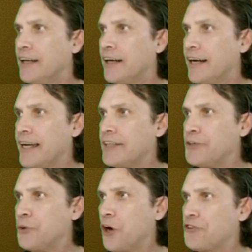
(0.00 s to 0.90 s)
All right,
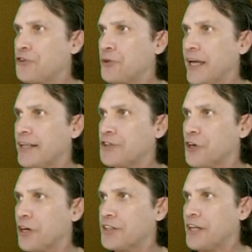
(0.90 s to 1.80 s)
you also get
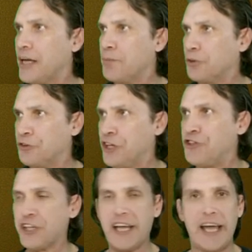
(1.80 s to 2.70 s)
Darktable,
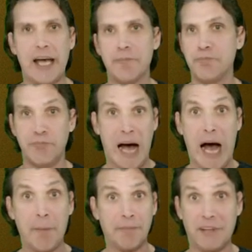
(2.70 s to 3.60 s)
Digicam.
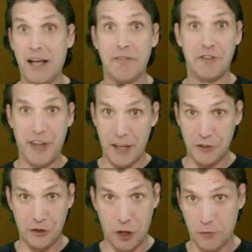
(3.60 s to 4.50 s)
Mom loves that
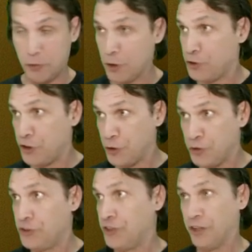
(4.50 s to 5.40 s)
software. She
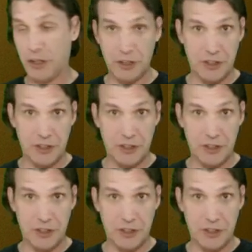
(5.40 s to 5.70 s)
uses it all the